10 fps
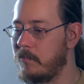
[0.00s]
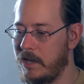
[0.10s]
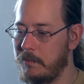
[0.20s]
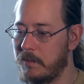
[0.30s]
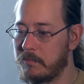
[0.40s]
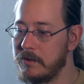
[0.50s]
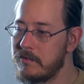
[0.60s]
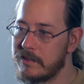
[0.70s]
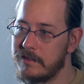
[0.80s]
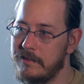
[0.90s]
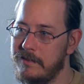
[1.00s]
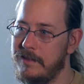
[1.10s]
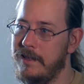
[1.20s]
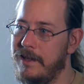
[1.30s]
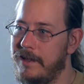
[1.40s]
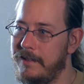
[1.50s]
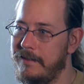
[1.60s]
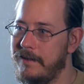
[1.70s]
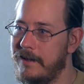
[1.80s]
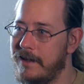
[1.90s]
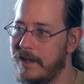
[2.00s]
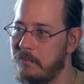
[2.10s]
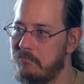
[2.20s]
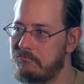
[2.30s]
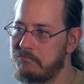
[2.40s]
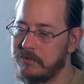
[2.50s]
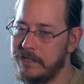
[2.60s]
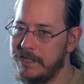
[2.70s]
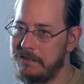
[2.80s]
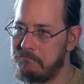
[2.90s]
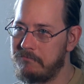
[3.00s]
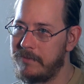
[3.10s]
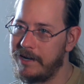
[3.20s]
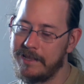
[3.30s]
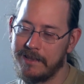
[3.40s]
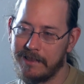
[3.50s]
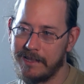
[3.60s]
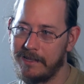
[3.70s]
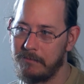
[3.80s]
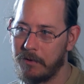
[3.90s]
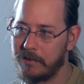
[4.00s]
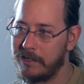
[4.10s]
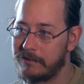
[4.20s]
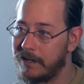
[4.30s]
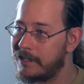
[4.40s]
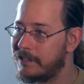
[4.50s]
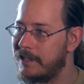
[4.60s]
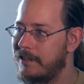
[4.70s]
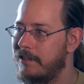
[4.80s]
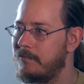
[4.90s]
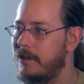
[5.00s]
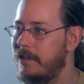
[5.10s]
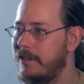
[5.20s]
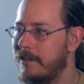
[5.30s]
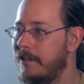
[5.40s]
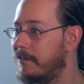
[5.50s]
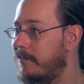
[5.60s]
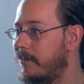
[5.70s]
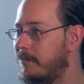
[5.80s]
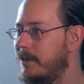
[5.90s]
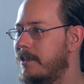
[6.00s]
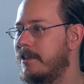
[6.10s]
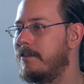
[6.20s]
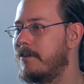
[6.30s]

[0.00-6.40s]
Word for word: My name is Bruce, and I breed, raise, and sell mostly tarantulas as well as other invertebrates and